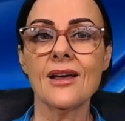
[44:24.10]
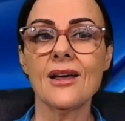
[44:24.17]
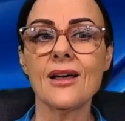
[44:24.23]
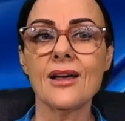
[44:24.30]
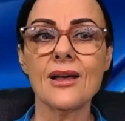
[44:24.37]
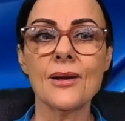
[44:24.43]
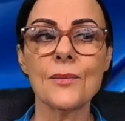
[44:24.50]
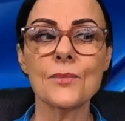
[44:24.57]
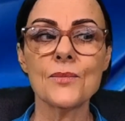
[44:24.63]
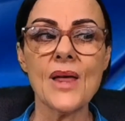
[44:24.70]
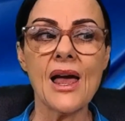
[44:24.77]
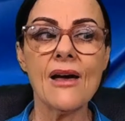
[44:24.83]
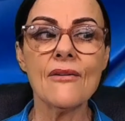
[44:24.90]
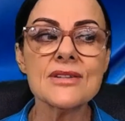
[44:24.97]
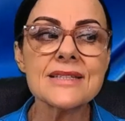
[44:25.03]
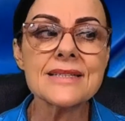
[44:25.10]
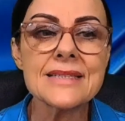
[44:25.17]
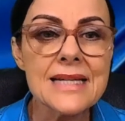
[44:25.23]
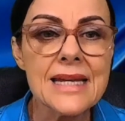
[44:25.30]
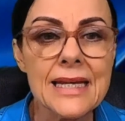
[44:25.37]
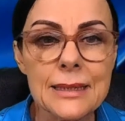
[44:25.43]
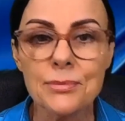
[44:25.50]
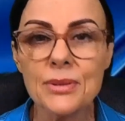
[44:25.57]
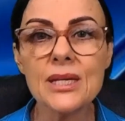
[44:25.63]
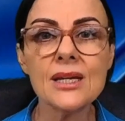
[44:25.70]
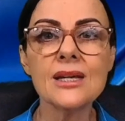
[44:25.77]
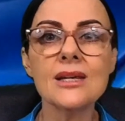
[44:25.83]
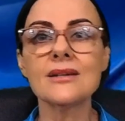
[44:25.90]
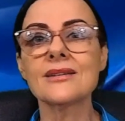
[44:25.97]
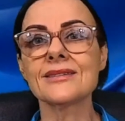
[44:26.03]
have a sneak
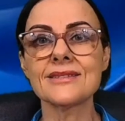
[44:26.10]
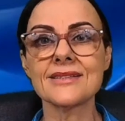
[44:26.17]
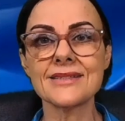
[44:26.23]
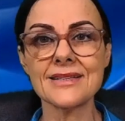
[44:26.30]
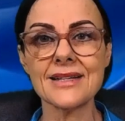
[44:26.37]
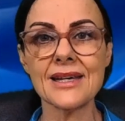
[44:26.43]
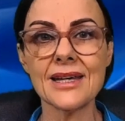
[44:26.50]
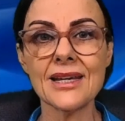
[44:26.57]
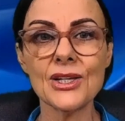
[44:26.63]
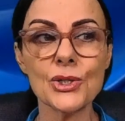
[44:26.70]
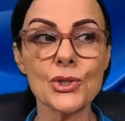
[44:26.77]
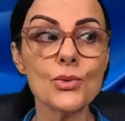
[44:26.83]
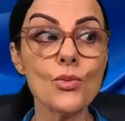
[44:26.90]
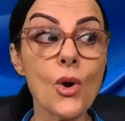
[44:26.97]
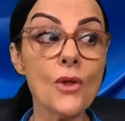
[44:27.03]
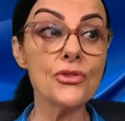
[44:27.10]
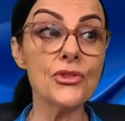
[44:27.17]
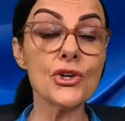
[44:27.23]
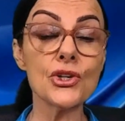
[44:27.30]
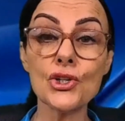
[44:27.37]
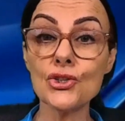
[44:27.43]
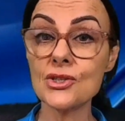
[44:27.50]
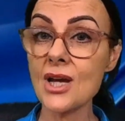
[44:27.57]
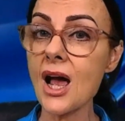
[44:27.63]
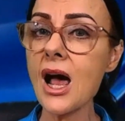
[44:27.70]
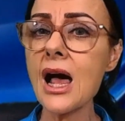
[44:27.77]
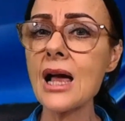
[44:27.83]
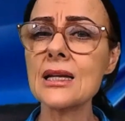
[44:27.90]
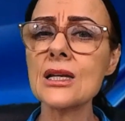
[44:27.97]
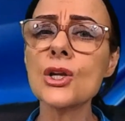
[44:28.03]
peek and see, you know, what the new
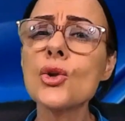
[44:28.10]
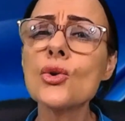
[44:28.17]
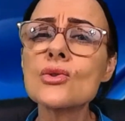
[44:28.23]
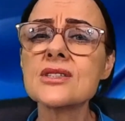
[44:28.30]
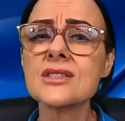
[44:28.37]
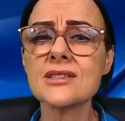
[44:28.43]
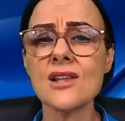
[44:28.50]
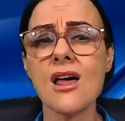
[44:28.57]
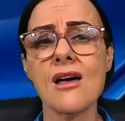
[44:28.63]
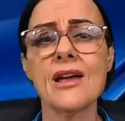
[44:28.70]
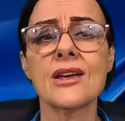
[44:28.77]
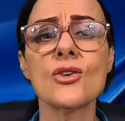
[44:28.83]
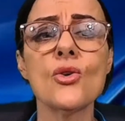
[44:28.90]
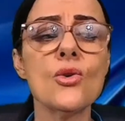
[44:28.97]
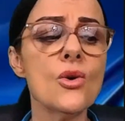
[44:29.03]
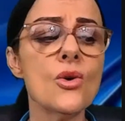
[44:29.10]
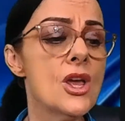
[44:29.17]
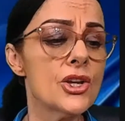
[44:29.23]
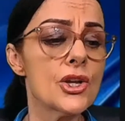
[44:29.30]
target looks like, or,